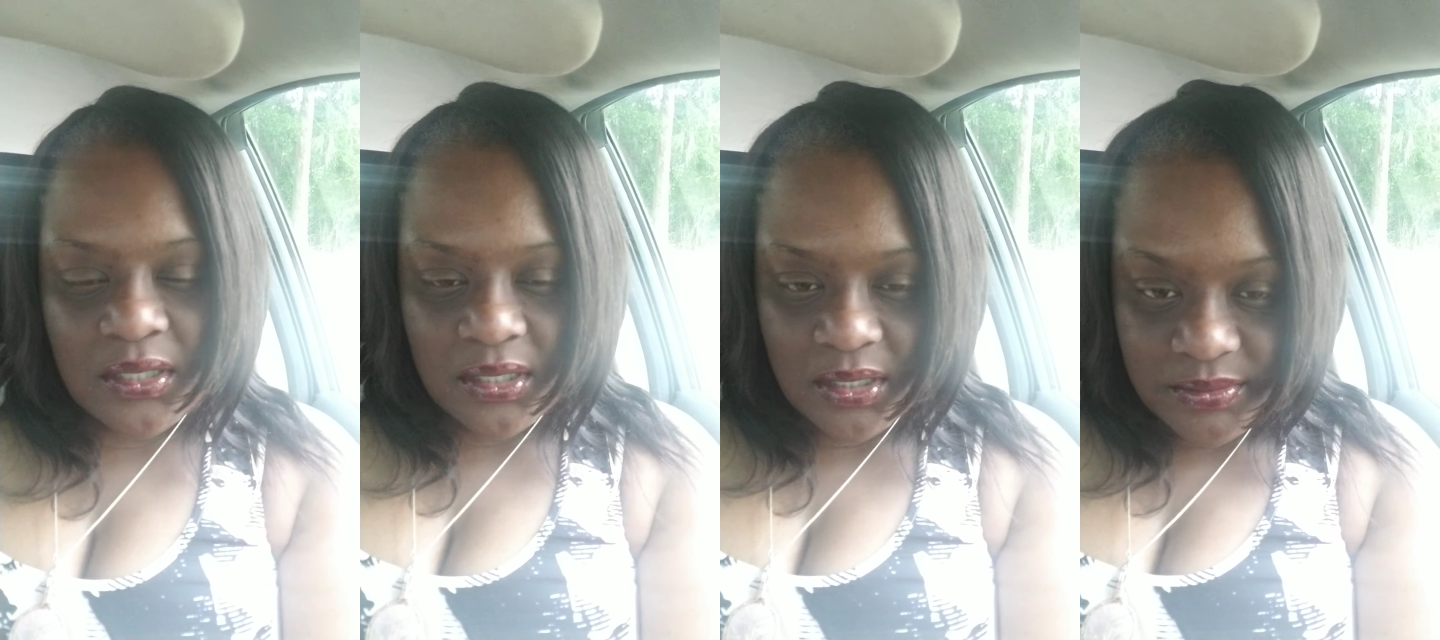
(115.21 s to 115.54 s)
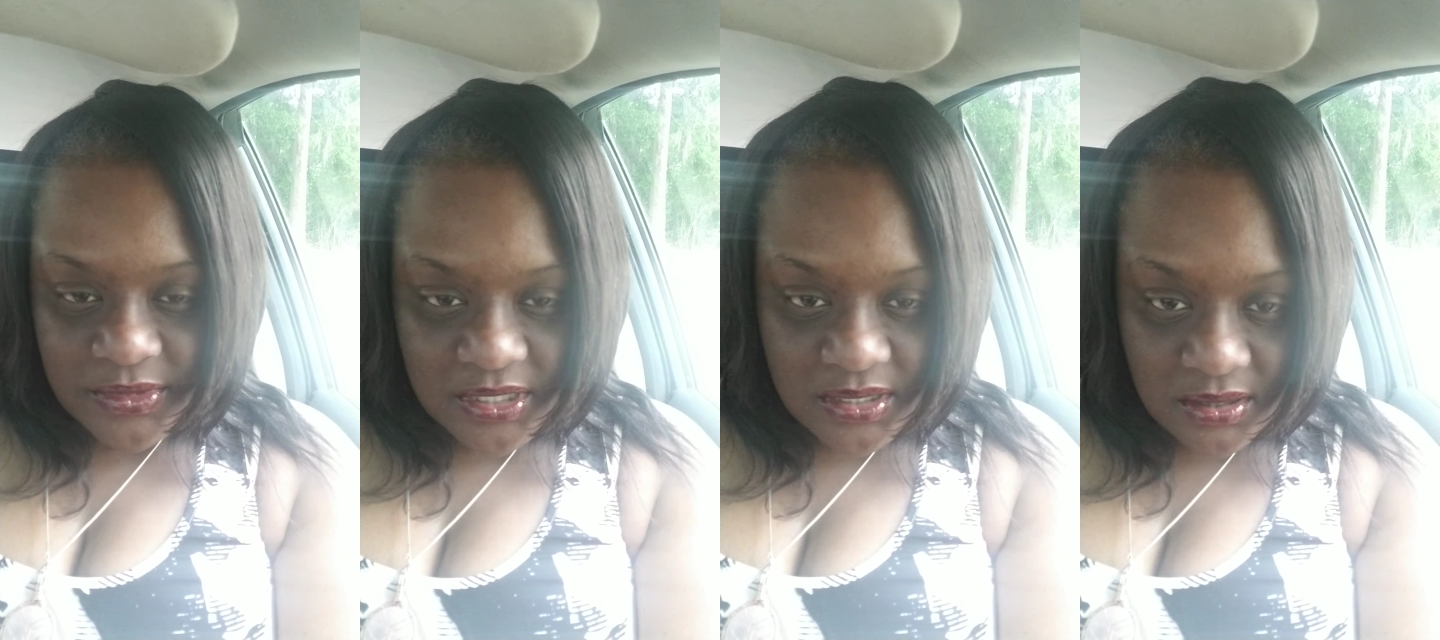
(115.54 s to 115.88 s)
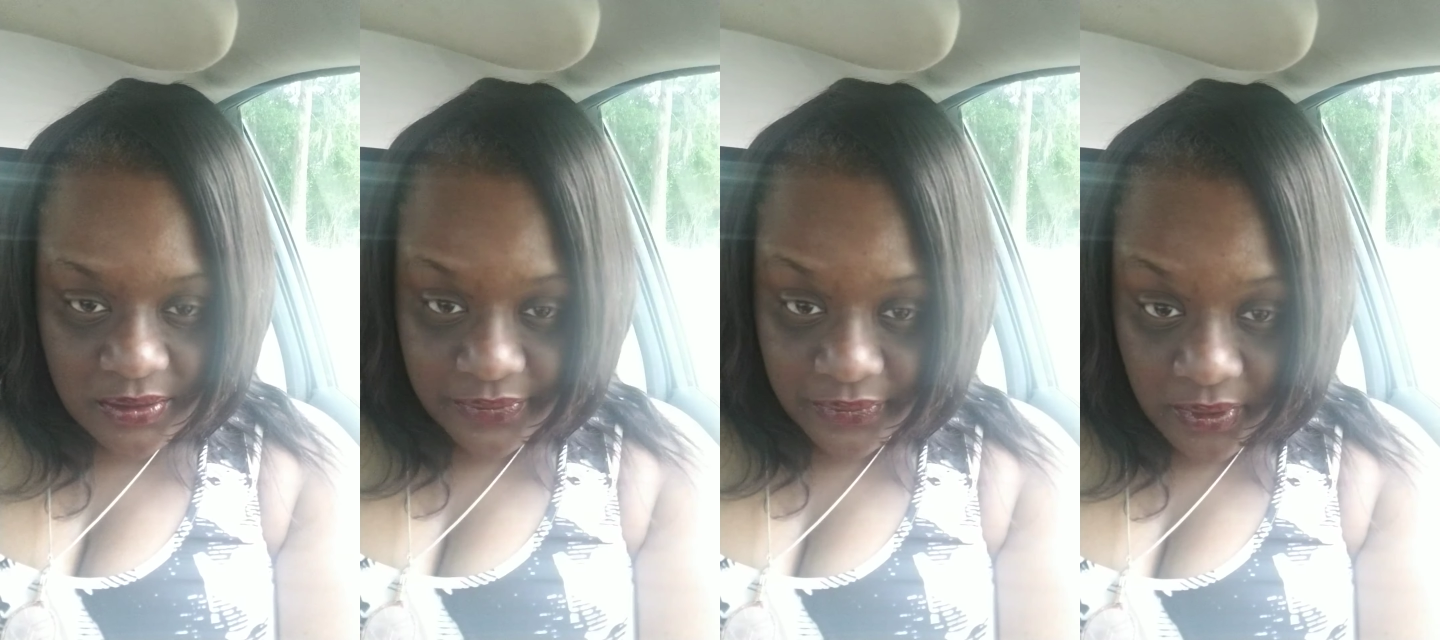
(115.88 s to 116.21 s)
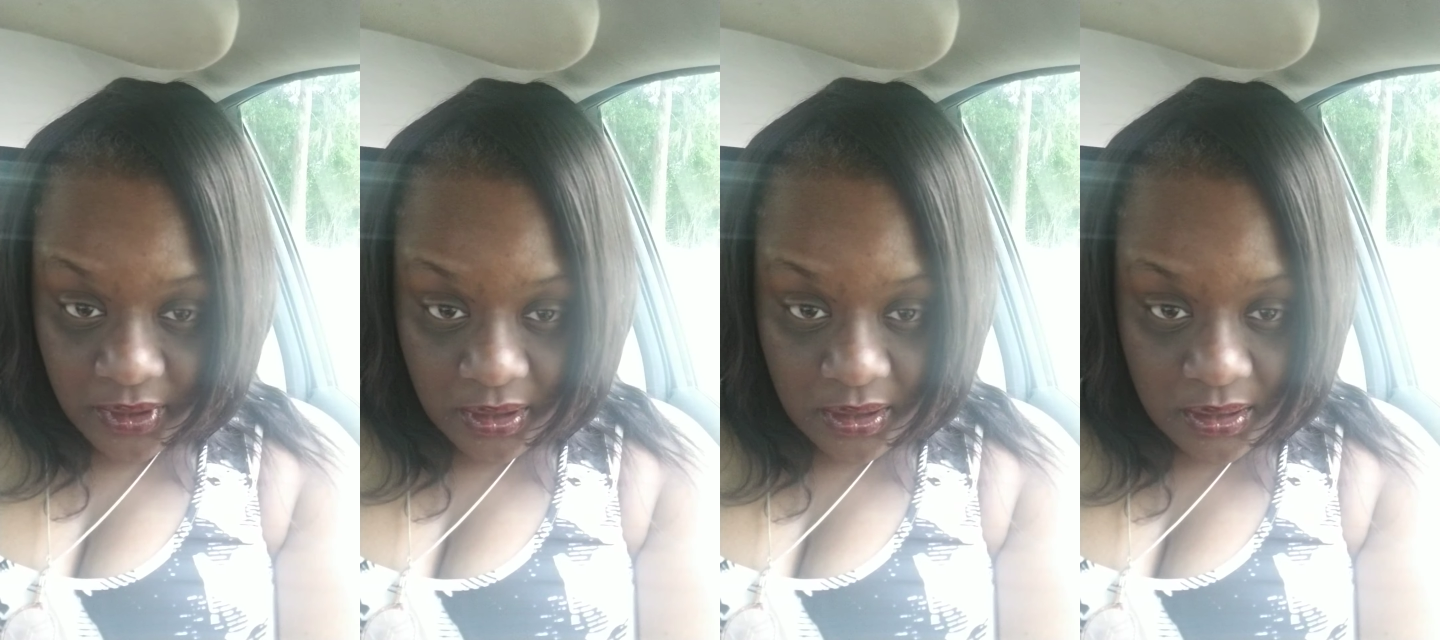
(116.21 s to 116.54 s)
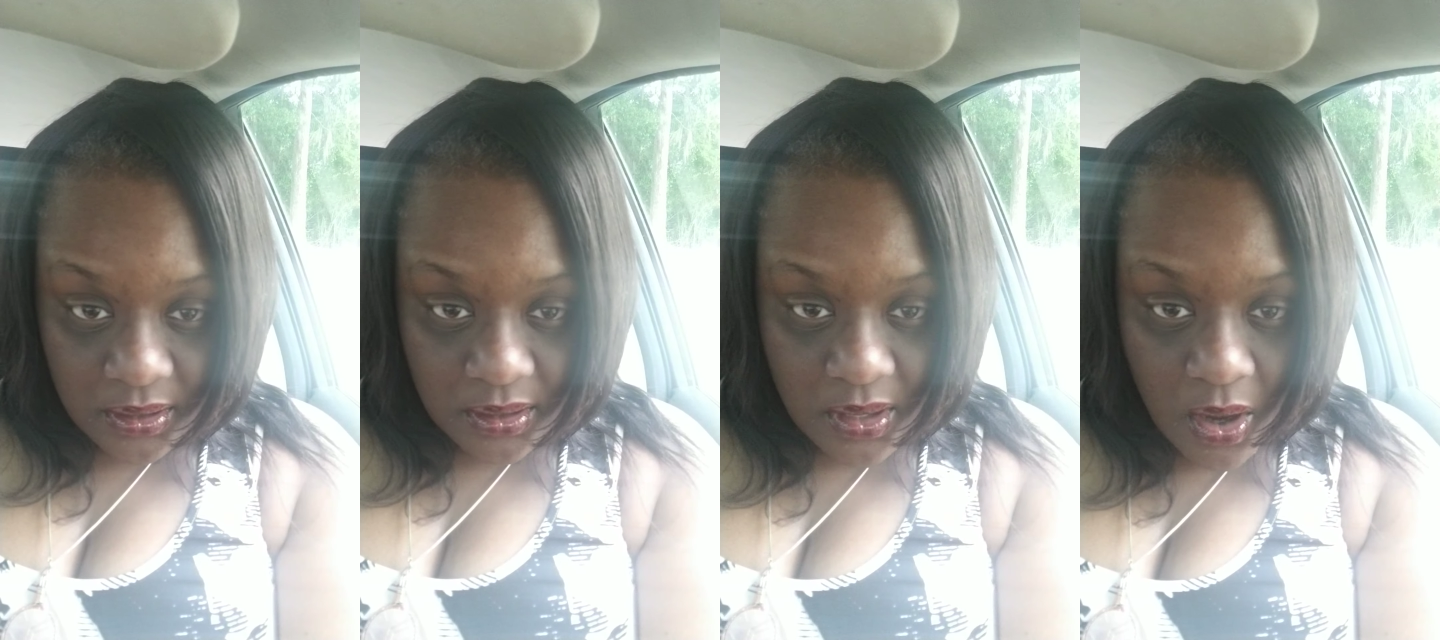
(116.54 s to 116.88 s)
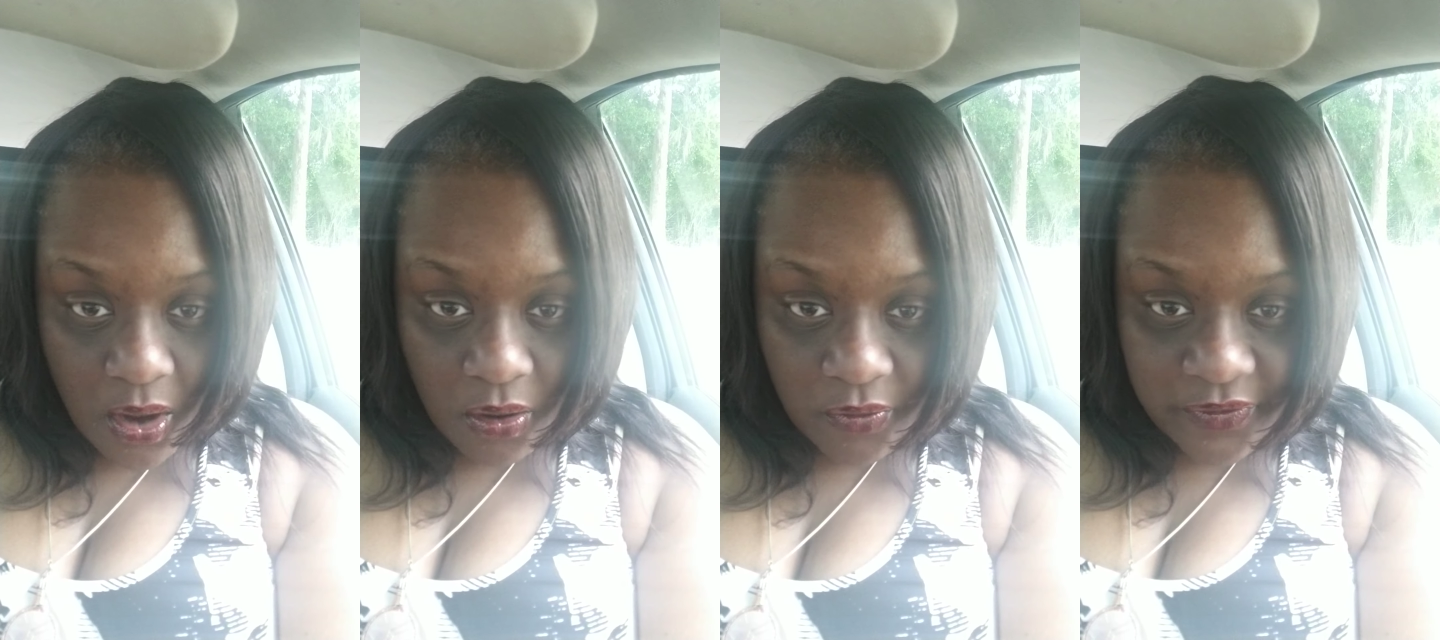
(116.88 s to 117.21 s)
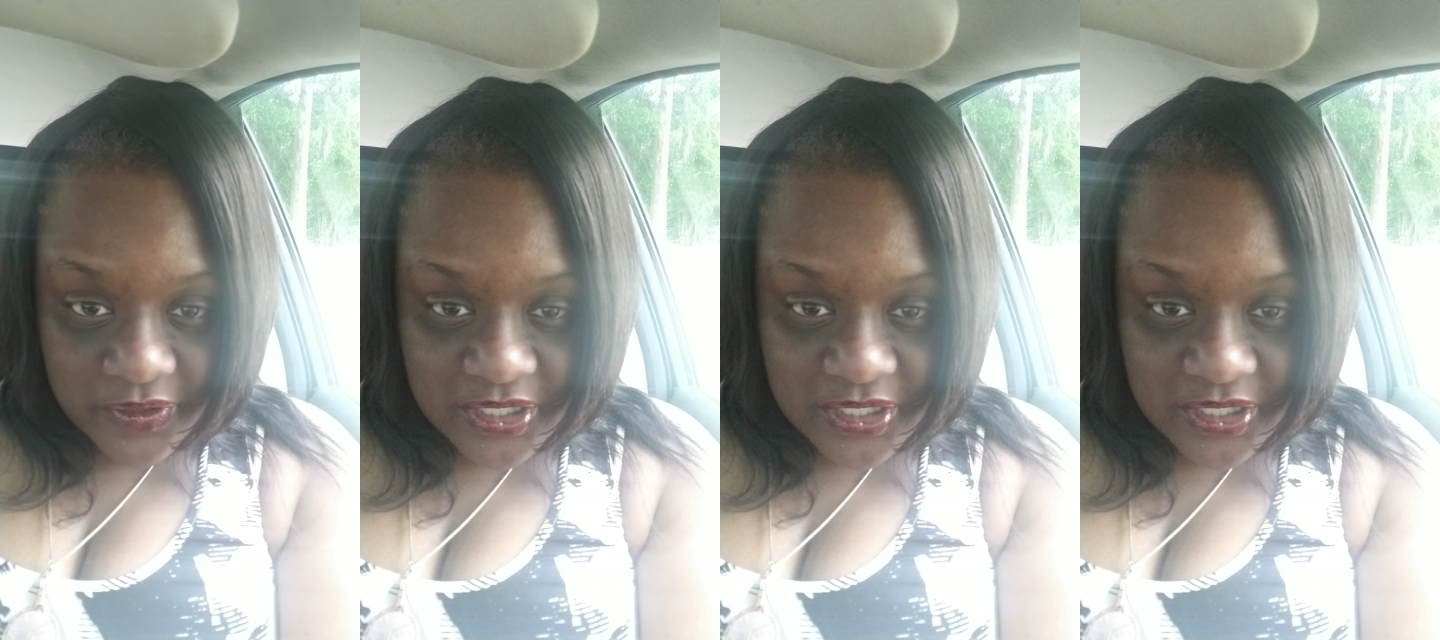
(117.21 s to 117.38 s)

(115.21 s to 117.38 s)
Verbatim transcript: I'm just so freaking over